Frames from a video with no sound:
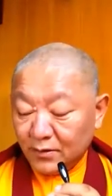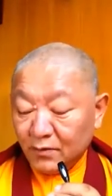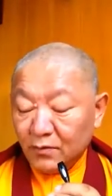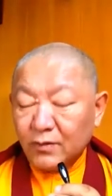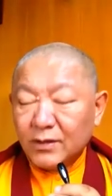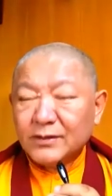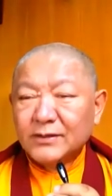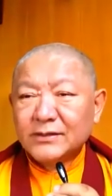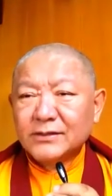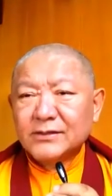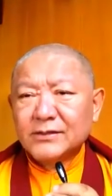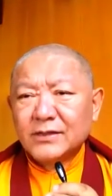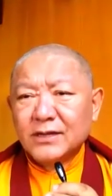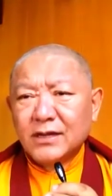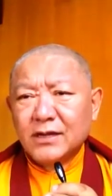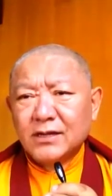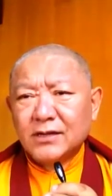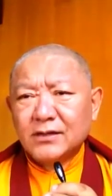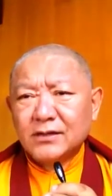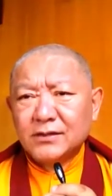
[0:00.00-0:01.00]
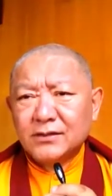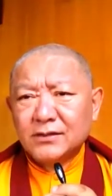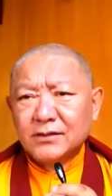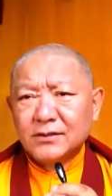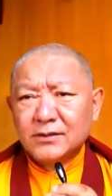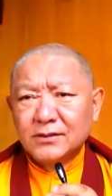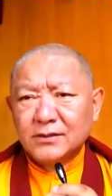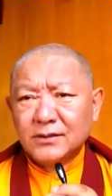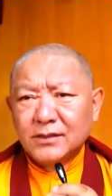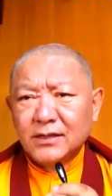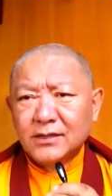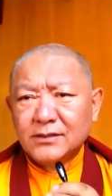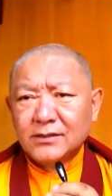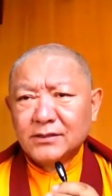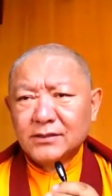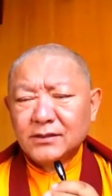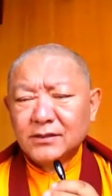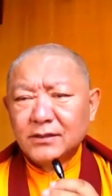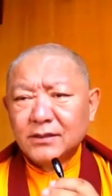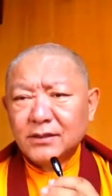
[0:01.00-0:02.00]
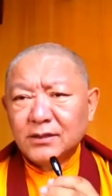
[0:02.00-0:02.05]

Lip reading: what is there that